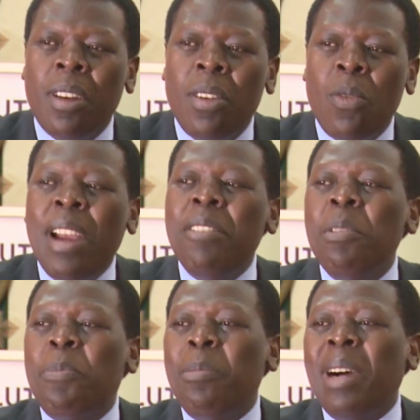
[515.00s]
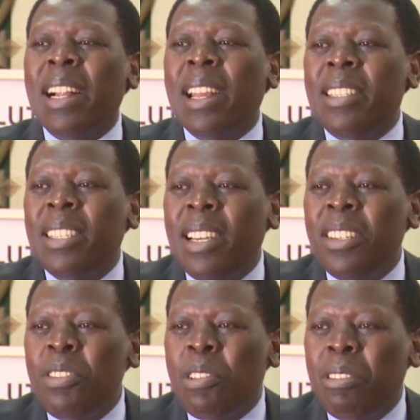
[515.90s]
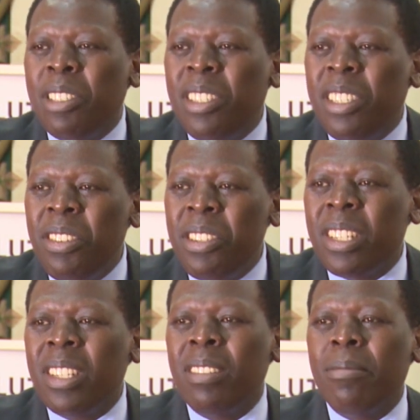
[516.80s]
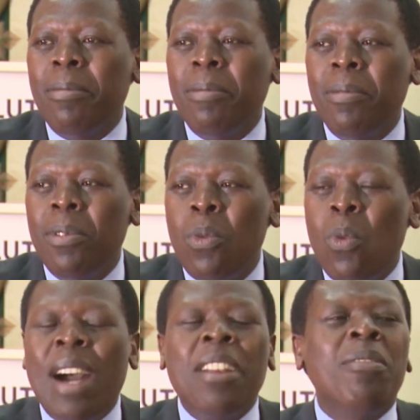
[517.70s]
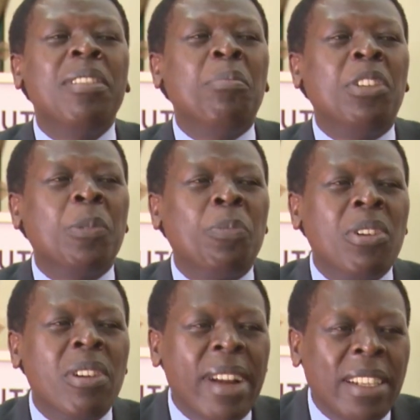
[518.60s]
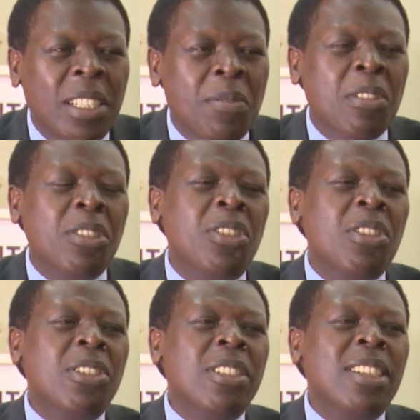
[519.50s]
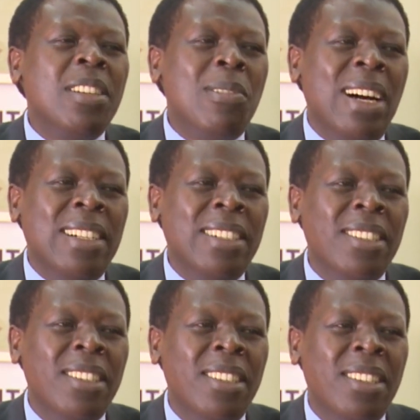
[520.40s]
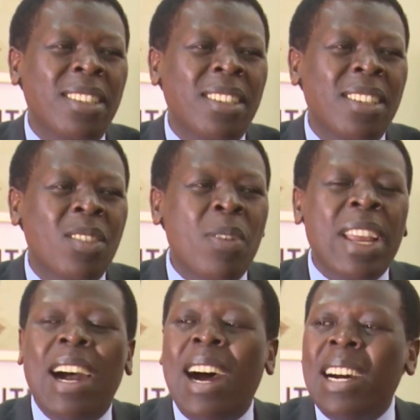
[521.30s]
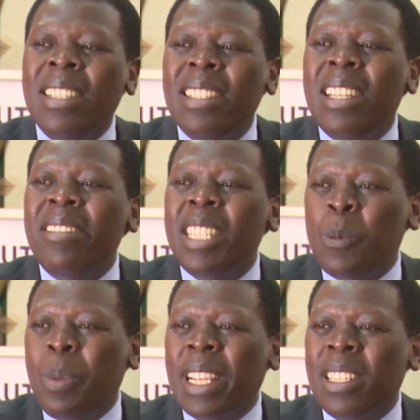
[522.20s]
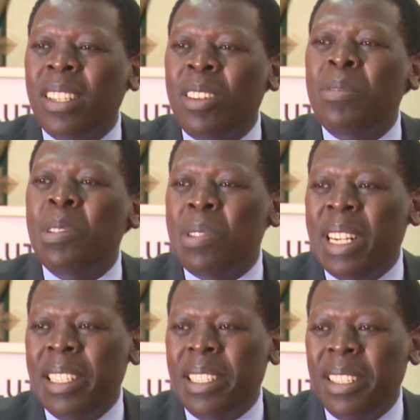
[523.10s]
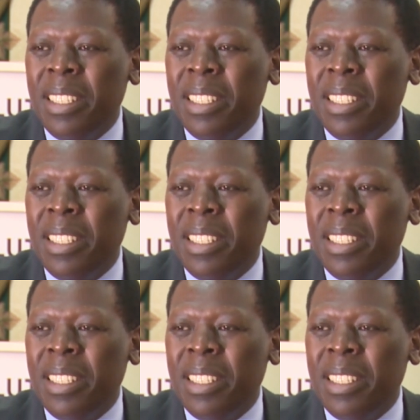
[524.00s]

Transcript: When we promulgated a new constitution, one of the most progressive constitutions in the world, we earned the respect of the world.